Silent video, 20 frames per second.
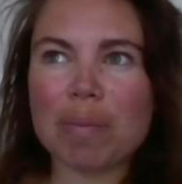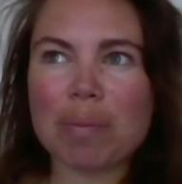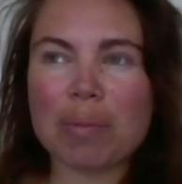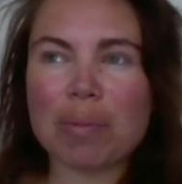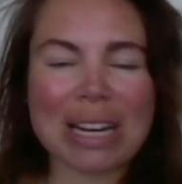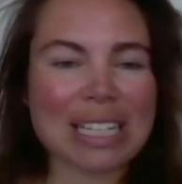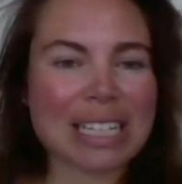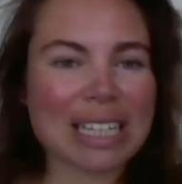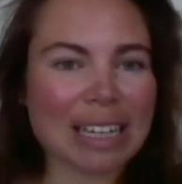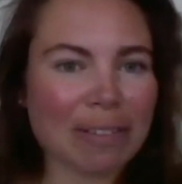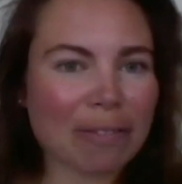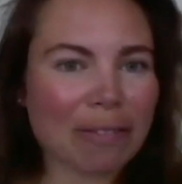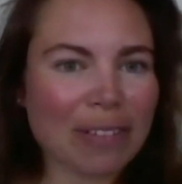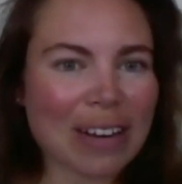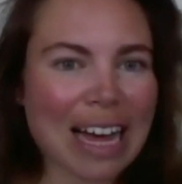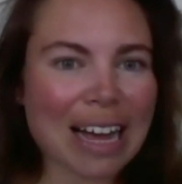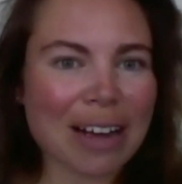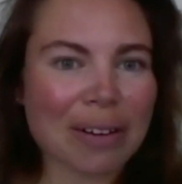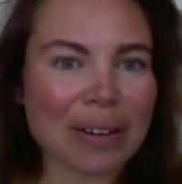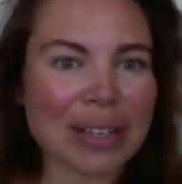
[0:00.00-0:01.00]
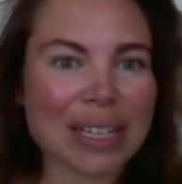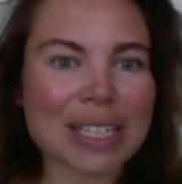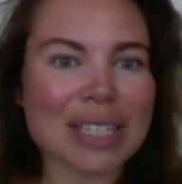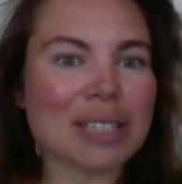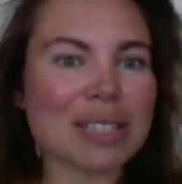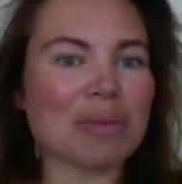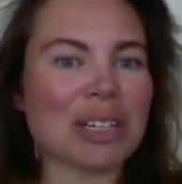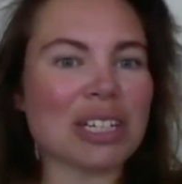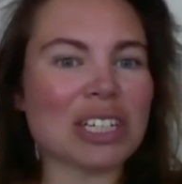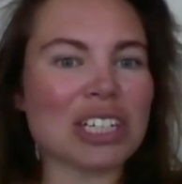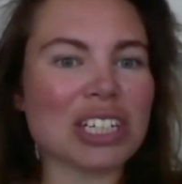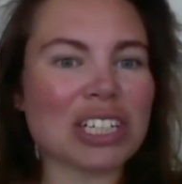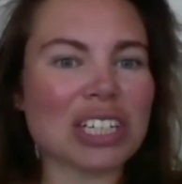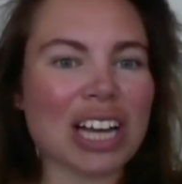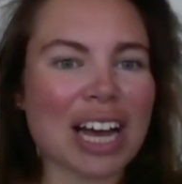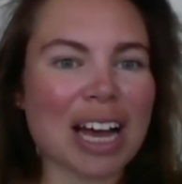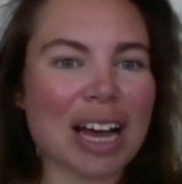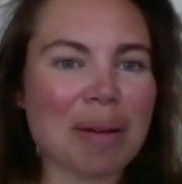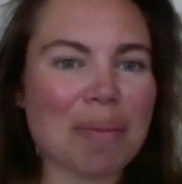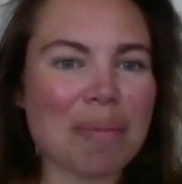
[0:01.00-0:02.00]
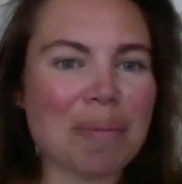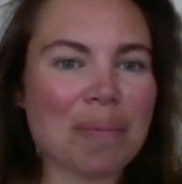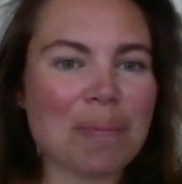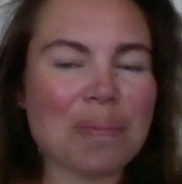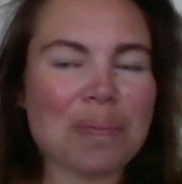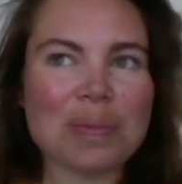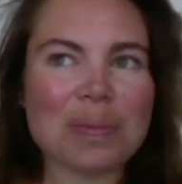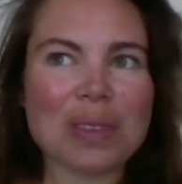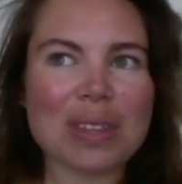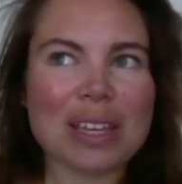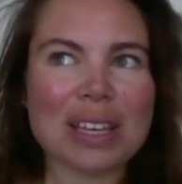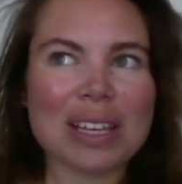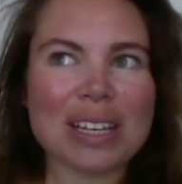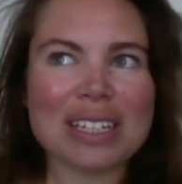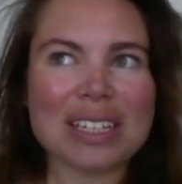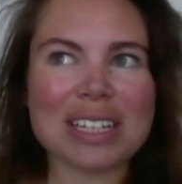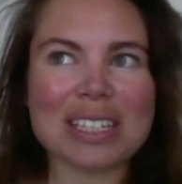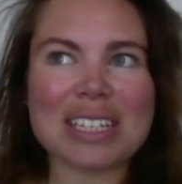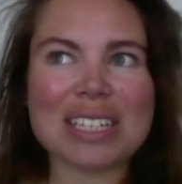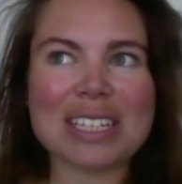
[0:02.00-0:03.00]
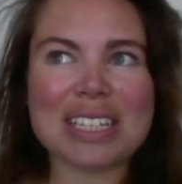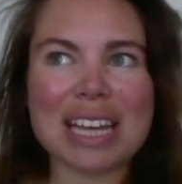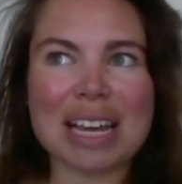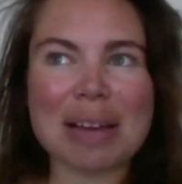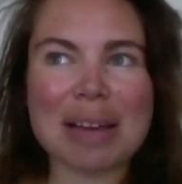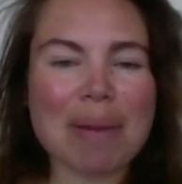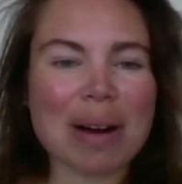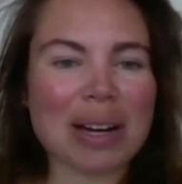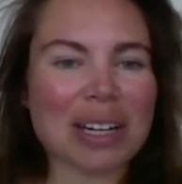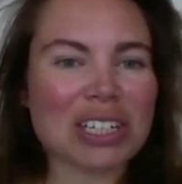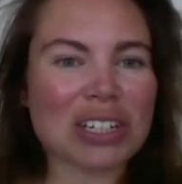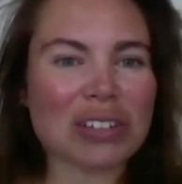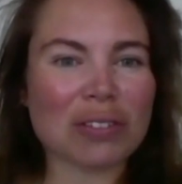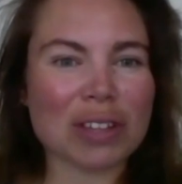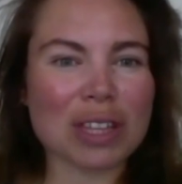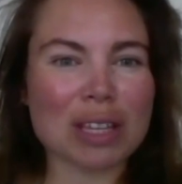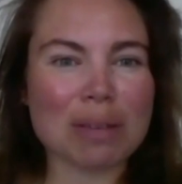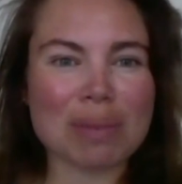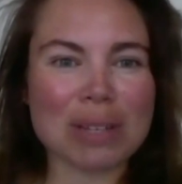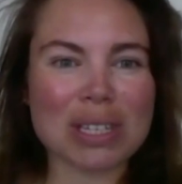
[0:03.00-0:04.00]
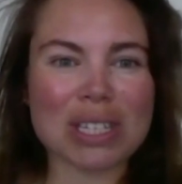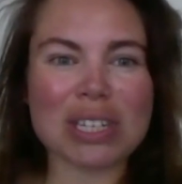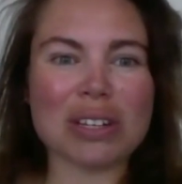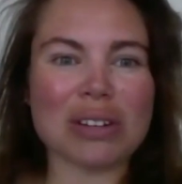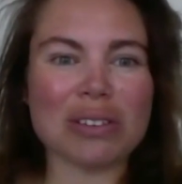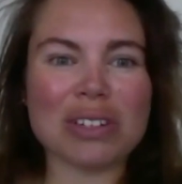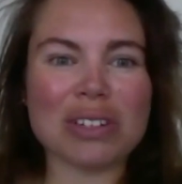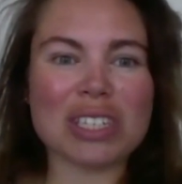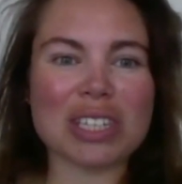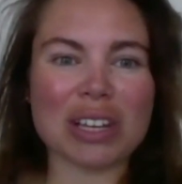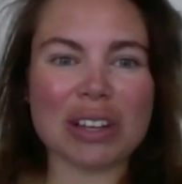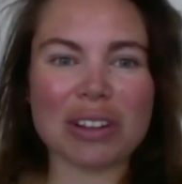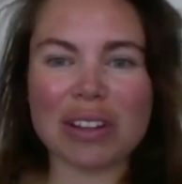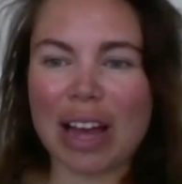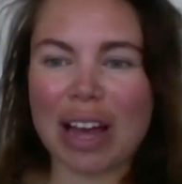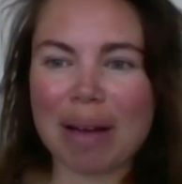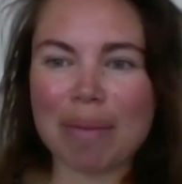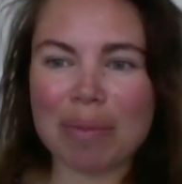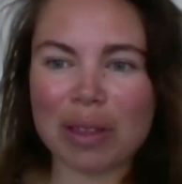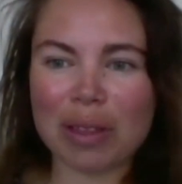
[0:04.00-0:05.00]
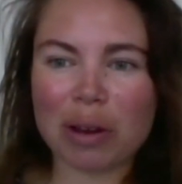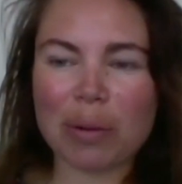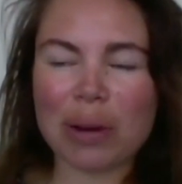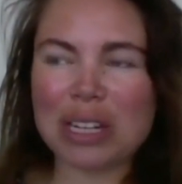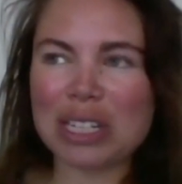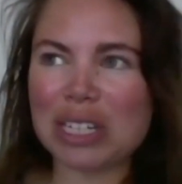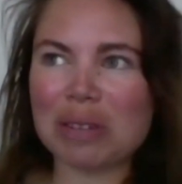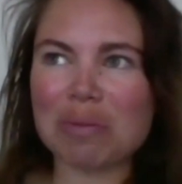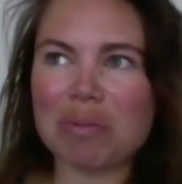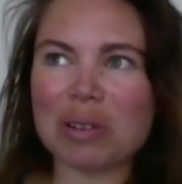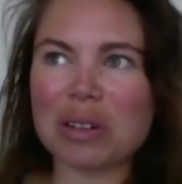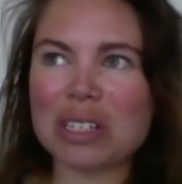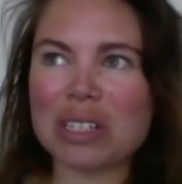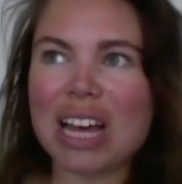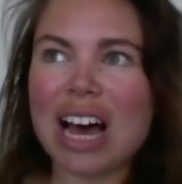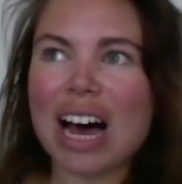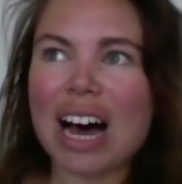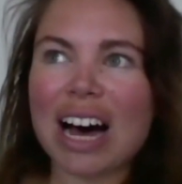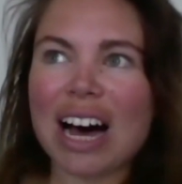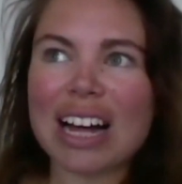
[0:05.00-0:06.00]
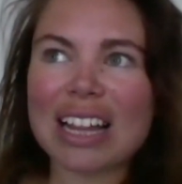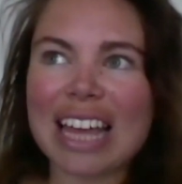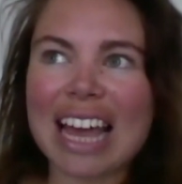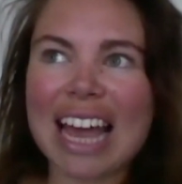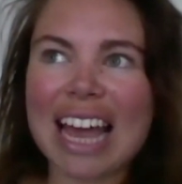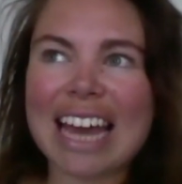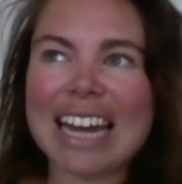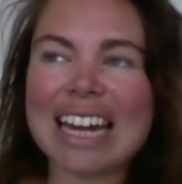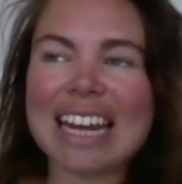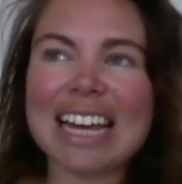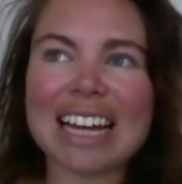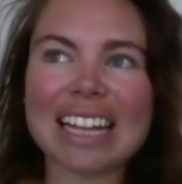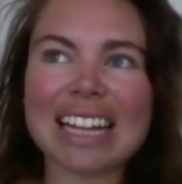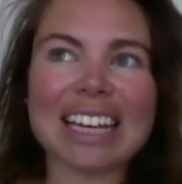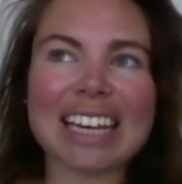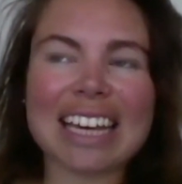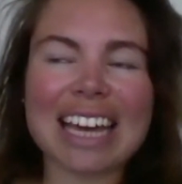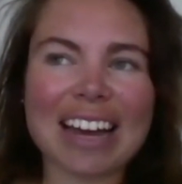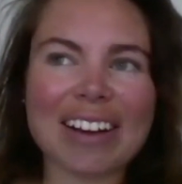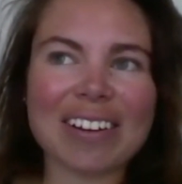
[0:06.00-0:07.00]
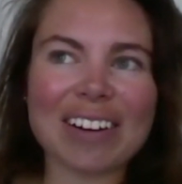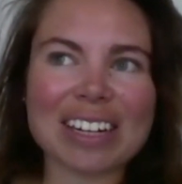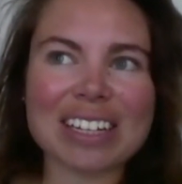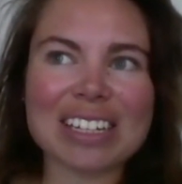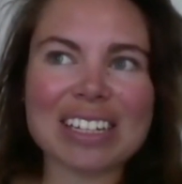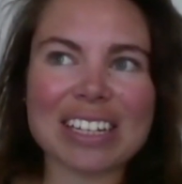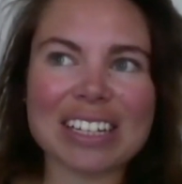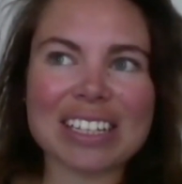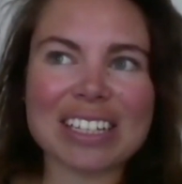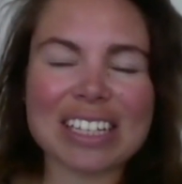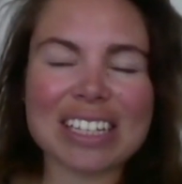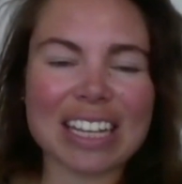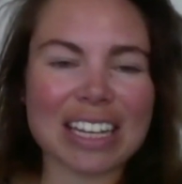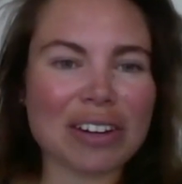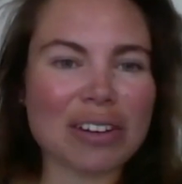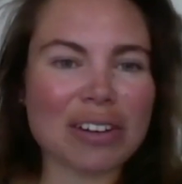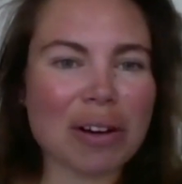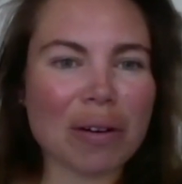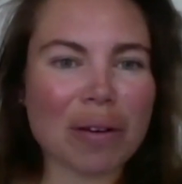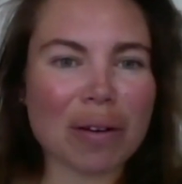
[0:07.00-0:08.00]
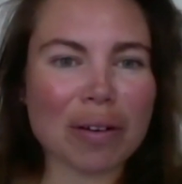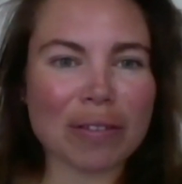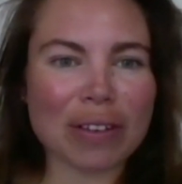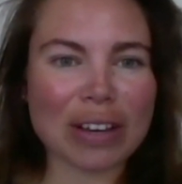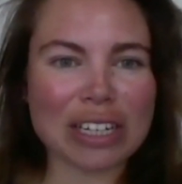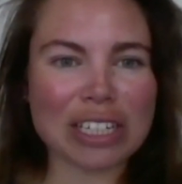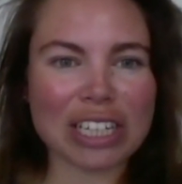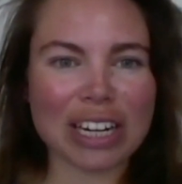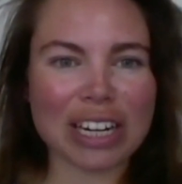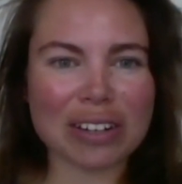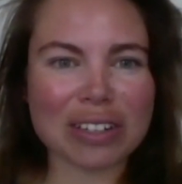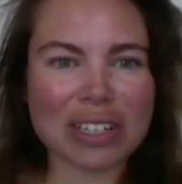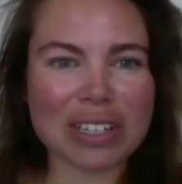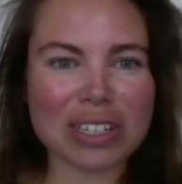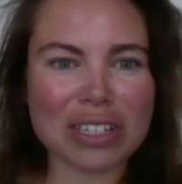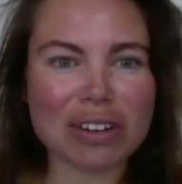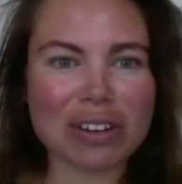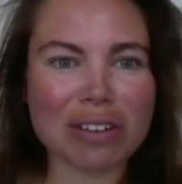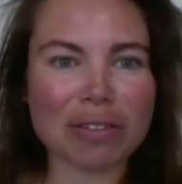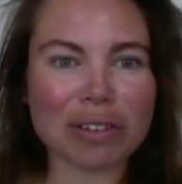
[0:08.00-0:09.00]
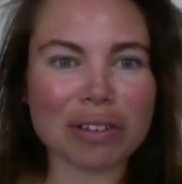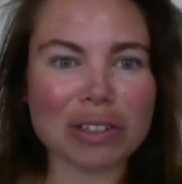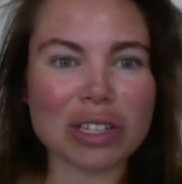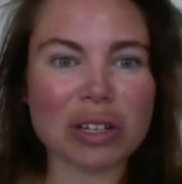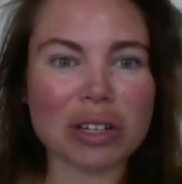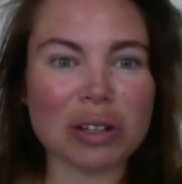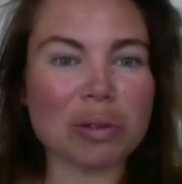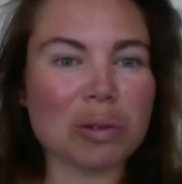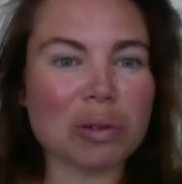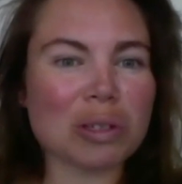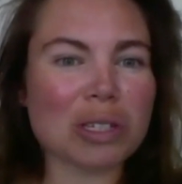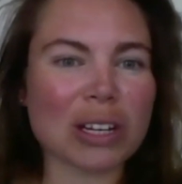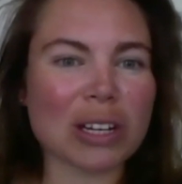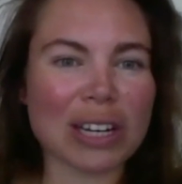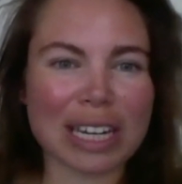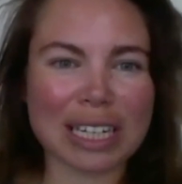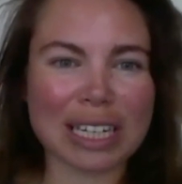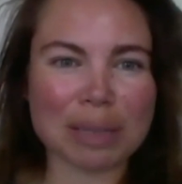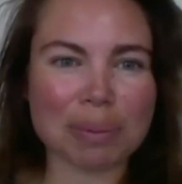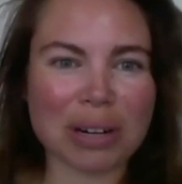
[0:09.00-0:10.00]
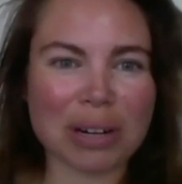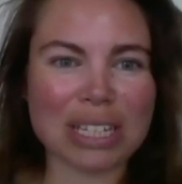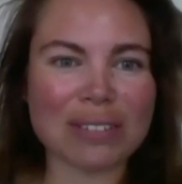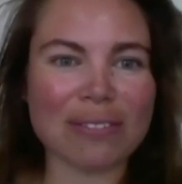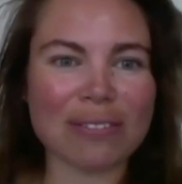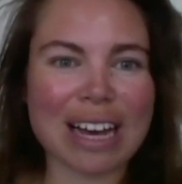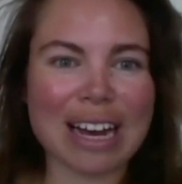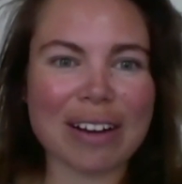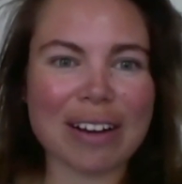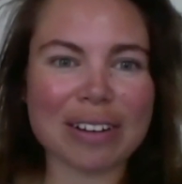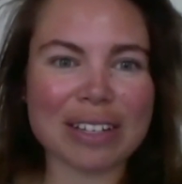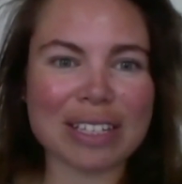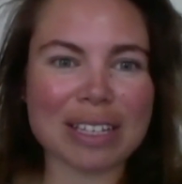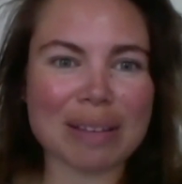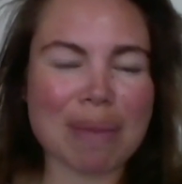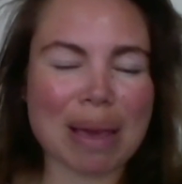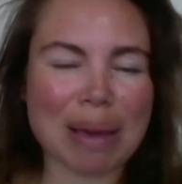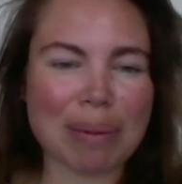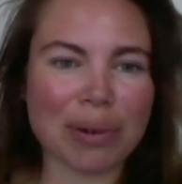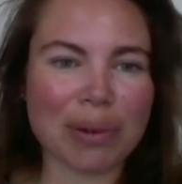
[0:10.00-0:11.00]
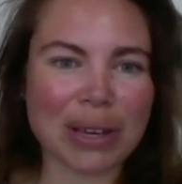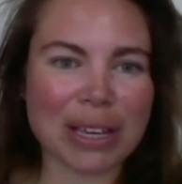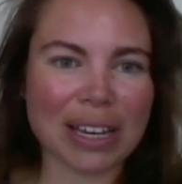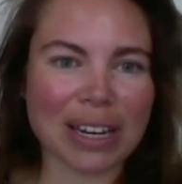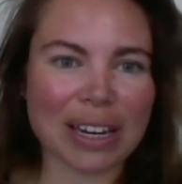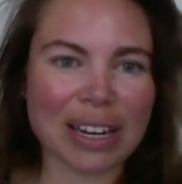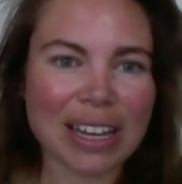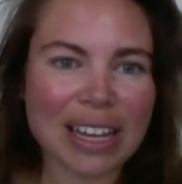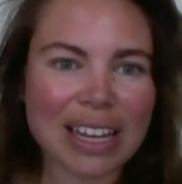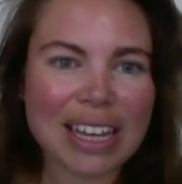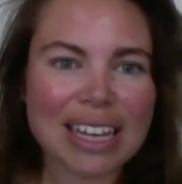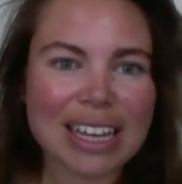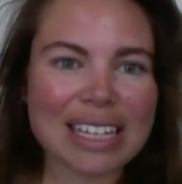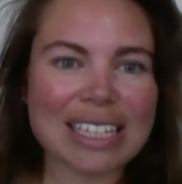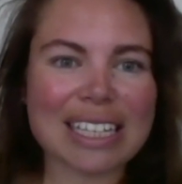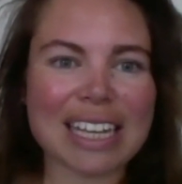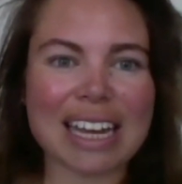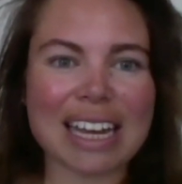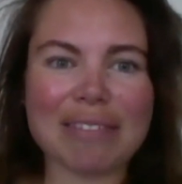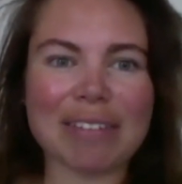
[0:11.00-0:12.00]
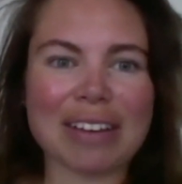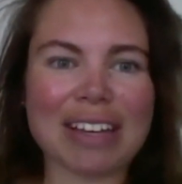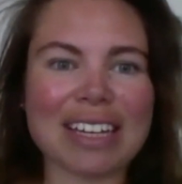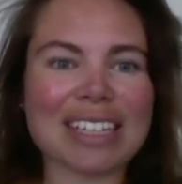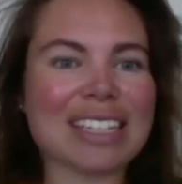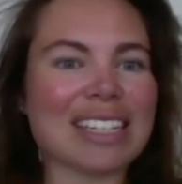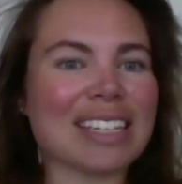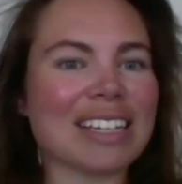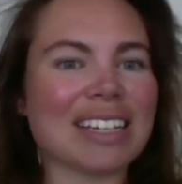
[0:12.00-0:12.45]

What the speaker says: pressing flowers, which doesn't say much for the pursuit. So the question was, are there any other characters that you know of in Jane Austen's novels who also like to press flowers, and maybe we can save it